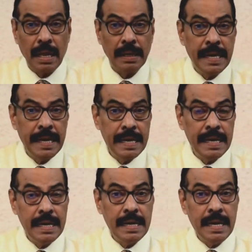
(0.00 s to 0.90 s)

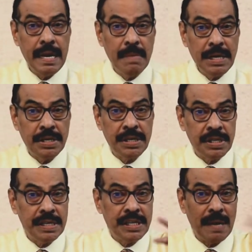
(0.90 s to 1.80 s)
he
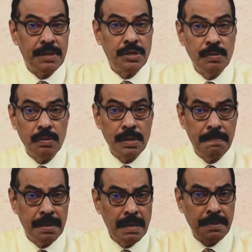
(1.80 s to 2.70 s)
mentions in chapter 2 the
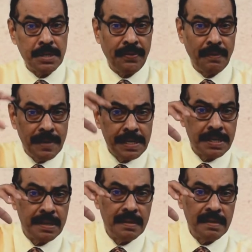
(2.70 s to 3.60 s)
purpose for
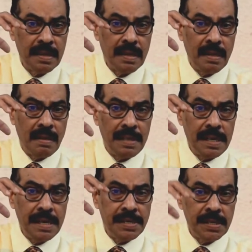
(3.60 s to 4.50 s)
which
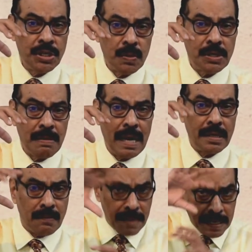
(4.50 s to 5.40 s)
the church was
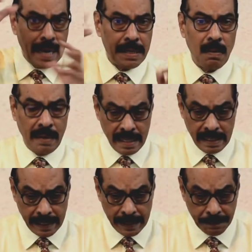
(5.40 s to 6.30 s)
planted very
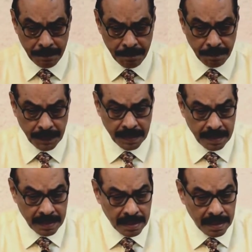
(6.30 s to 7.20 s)
categorically.
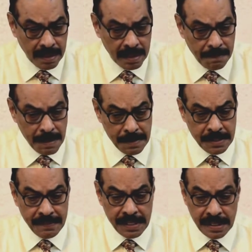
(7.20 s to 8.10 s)
The
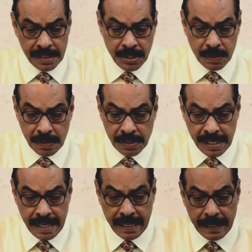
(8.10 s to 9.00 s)
purpose of the church, you could
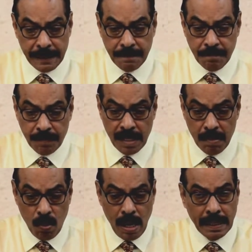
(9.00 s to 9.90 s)
see,
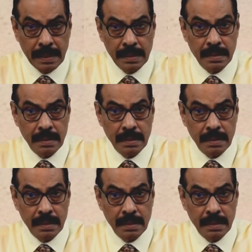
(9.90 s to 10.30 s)
number one,